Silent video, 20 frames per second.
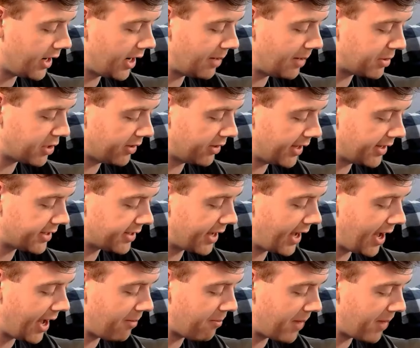So this
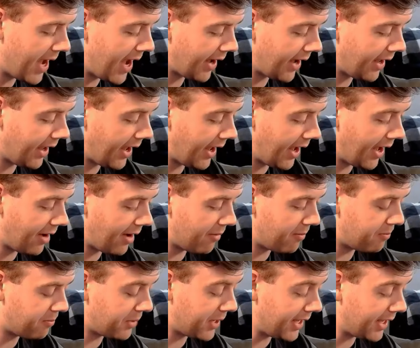came back a
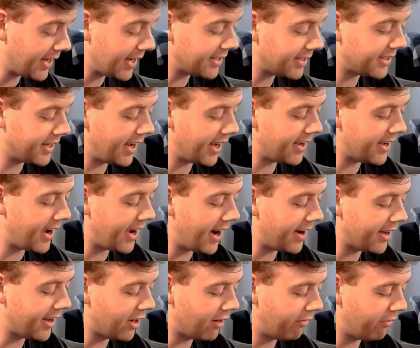PSA
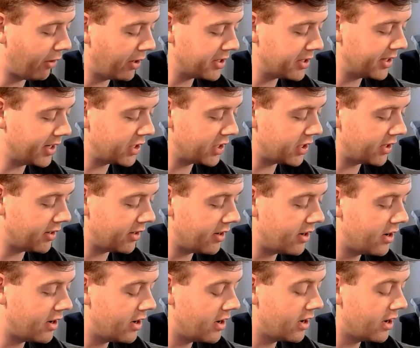9 here, first edition
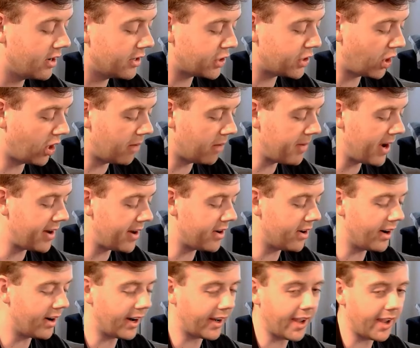
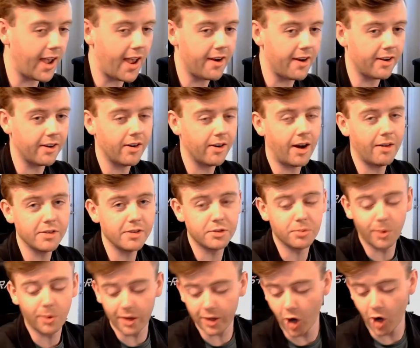Charmander. Again, I was
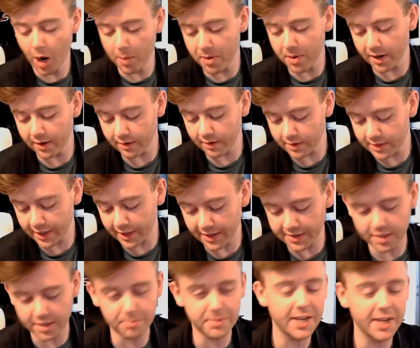really hoping to
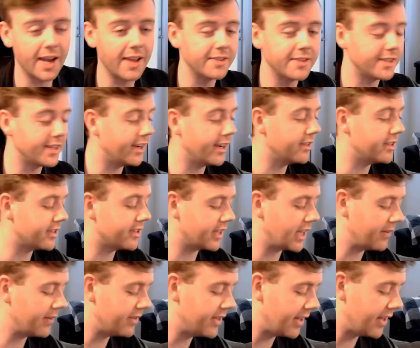get some 10s here, just
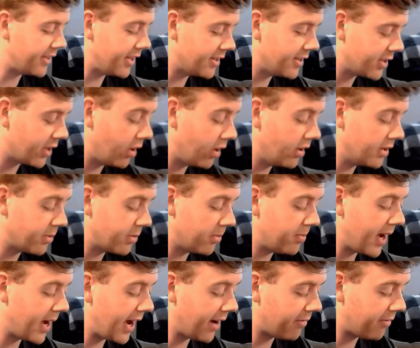given that these cards were
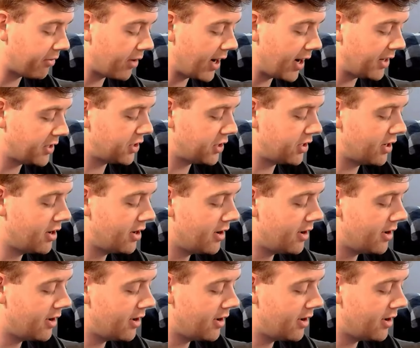packed fresh.